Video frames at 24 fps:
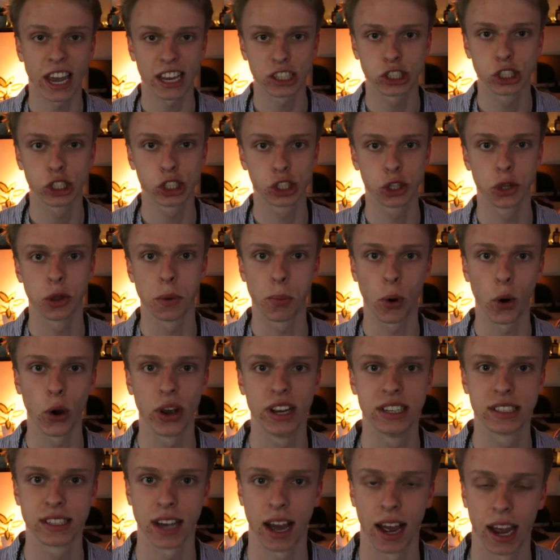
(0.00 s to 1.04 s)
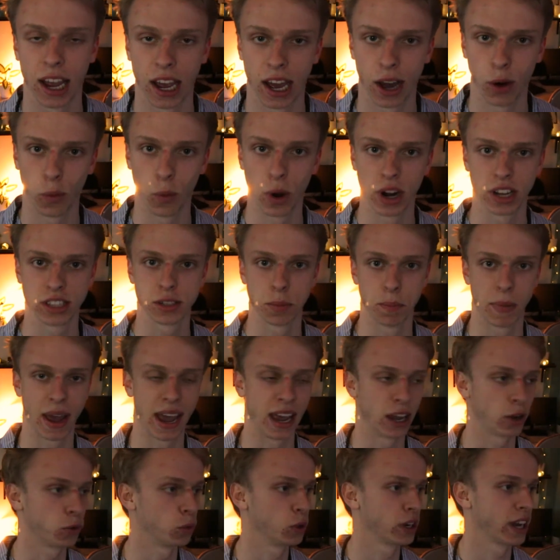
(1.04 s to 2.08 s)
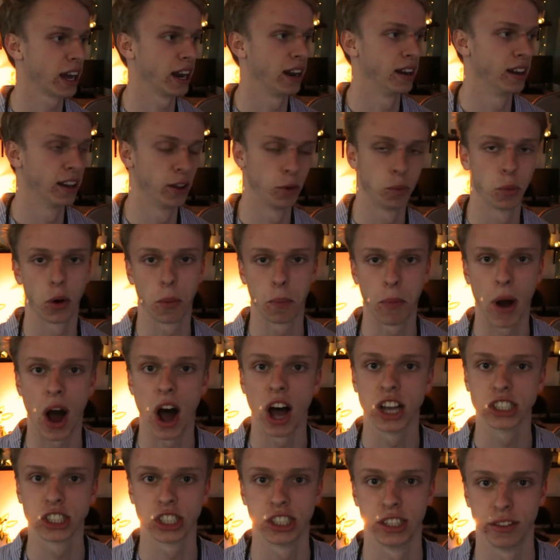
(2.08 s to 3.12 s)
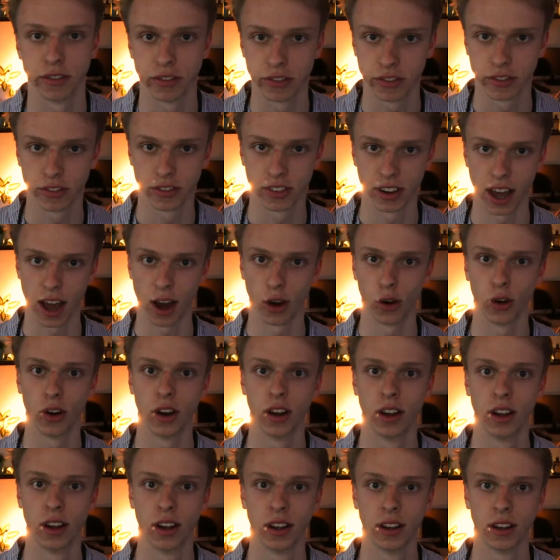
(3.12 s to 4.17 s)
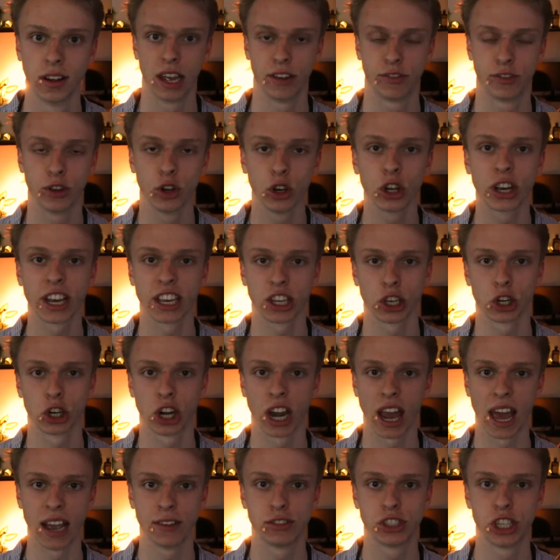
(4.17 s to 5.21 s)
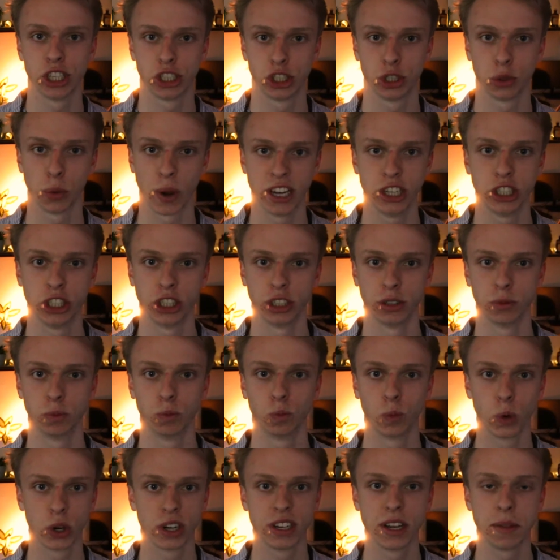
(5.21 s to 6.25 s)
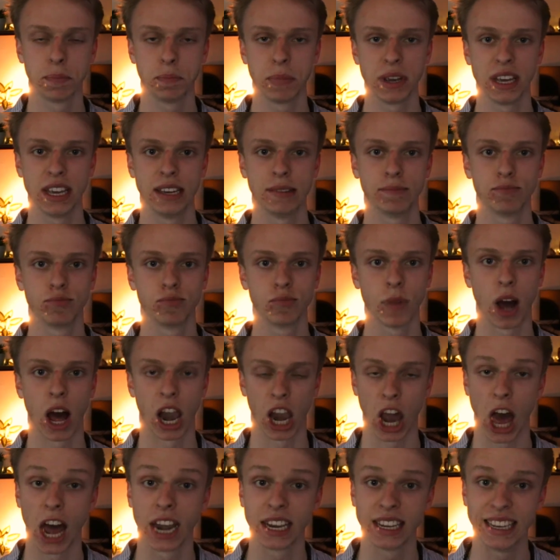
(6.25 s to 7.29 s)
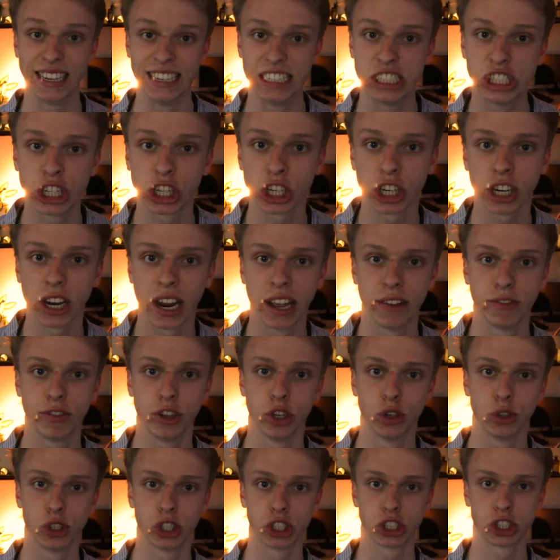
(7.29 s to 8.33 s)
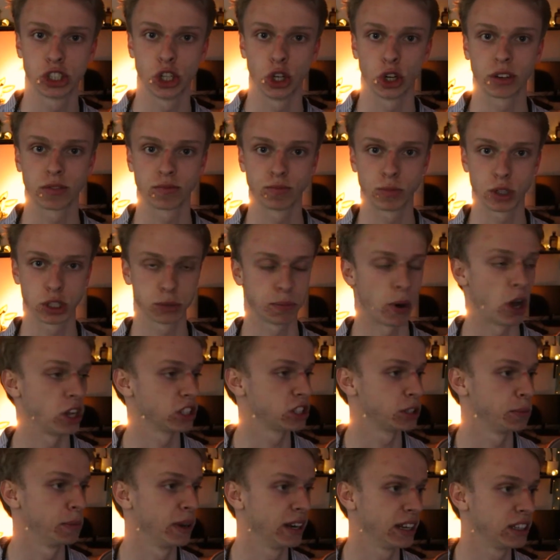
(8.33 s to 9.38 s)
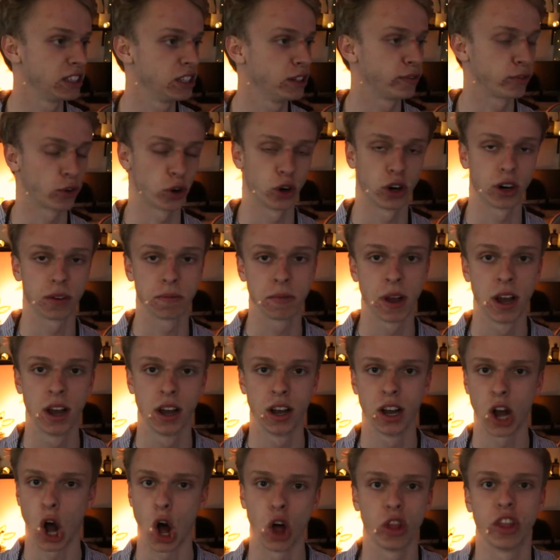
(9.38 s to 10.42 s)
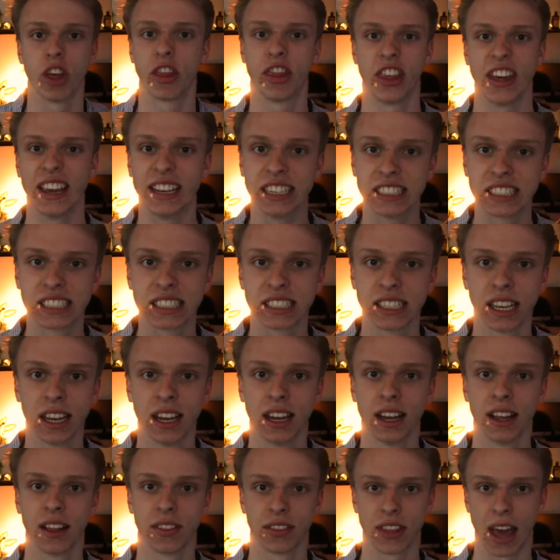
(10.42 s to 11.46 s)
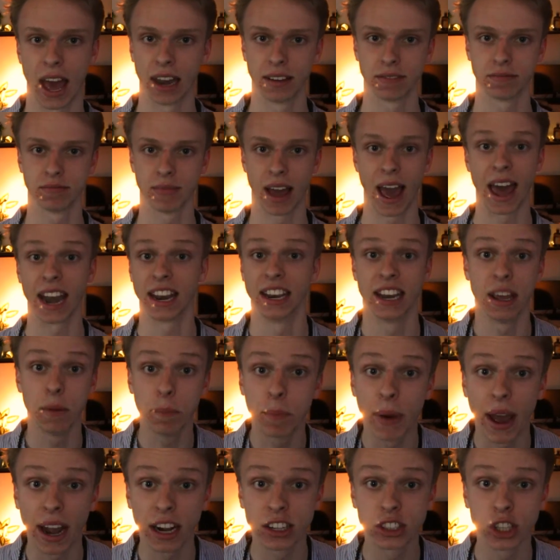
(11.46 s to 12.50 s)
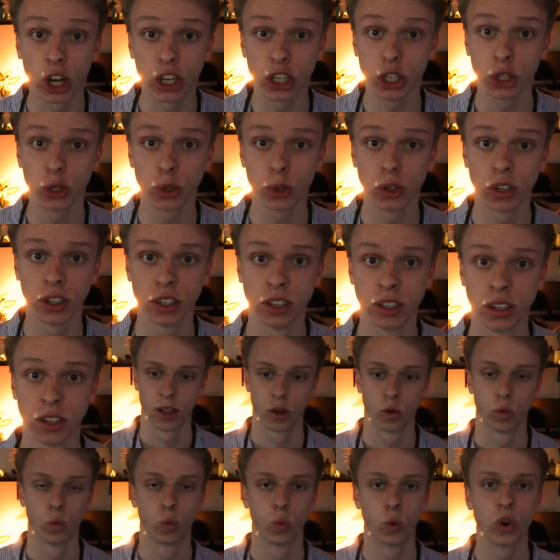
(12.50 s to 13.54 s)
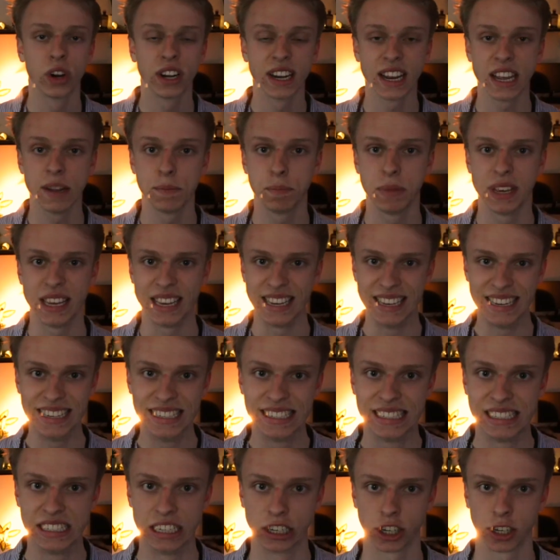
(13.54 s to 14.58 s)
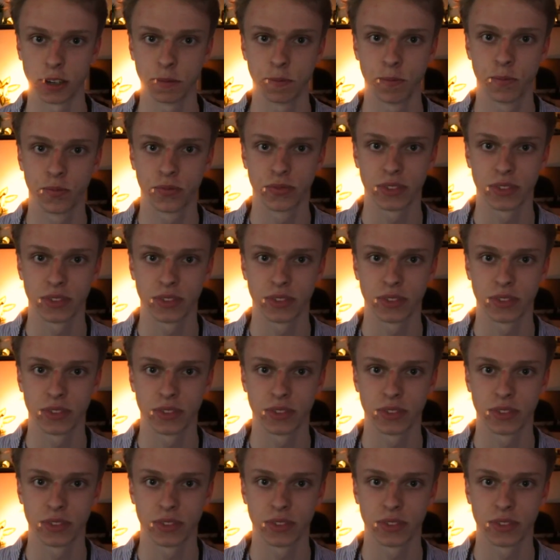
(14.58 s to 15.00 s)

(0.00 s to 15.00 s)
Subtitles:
gets us to the point I wanted to make. We'll get a little more positive now. If you look at your life situation, wouldn't it be a lot easier if you just took responsibility for all the things that had an impact on you? Wouldn't it be easier,